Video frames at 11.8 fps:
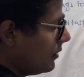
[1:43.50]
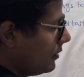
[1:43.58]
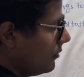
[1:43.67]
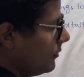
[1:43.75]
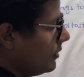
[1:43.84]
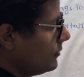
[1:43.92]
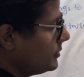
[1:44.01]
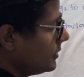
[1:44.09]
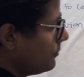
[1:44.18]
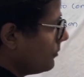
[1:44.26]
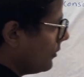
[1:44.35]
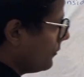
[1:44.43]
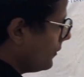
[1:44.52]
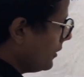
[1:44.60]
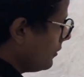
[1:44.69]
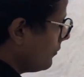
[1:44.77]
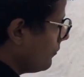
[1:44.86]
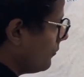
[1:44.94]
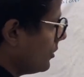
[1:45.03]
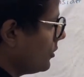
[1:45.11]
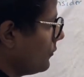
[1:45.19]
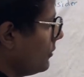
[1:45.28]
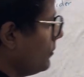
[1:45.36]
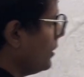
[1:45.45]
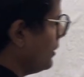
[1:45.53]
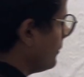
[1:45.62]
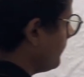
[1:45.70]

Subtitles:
Now when we say profit, what do we mean?